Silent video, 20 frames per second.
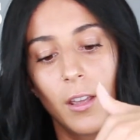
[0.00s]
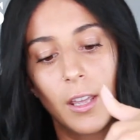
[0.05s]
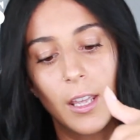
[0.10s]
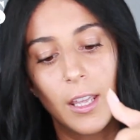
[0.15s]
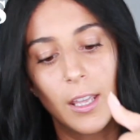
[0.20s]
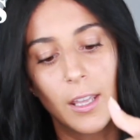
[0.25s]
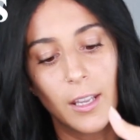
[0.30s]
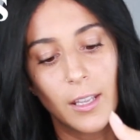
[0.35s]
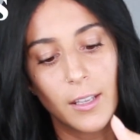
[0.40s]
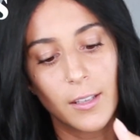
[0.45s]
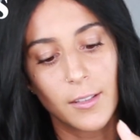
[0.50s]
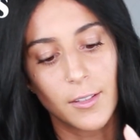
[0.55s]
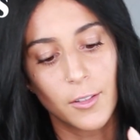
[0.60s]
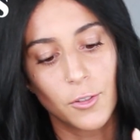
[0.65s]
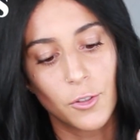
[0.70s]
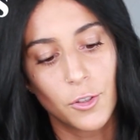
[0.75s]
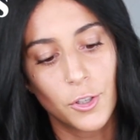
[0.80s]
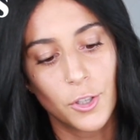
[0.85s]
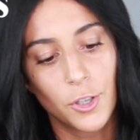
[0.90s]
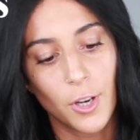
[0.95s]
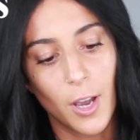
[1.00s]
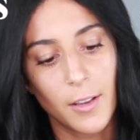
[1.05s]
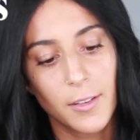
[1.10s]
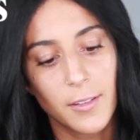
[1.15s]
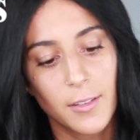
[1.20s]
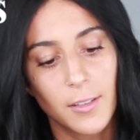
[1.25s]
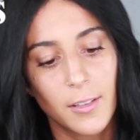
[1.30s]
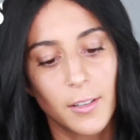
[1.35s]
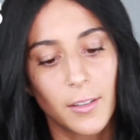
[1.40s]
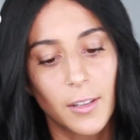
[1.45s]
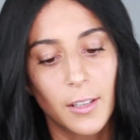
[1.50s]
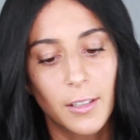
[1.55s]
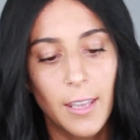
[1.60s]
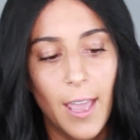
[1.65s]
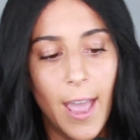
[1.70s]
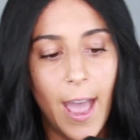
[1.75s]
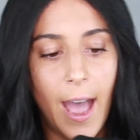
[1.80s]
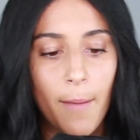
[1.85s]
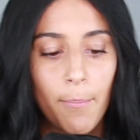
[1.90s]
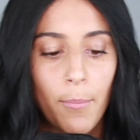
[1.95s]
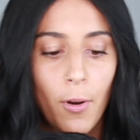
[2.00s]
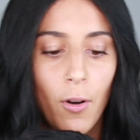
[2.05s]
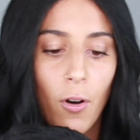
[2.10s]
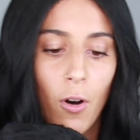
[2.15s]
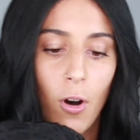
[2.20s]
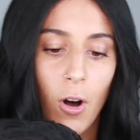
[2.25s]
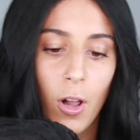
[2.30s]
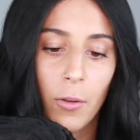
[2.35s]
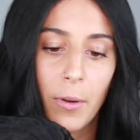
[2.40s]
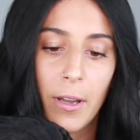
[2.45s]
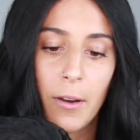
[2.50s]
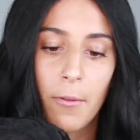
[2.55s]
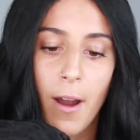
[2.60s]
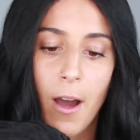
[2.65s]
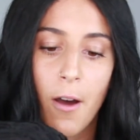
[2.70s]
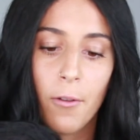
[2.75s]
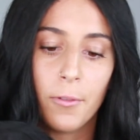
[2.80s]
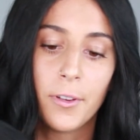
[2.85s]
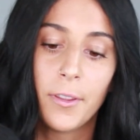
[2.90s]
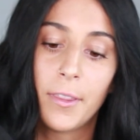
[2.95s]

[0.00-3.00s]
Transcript: It is just the cap all the way around.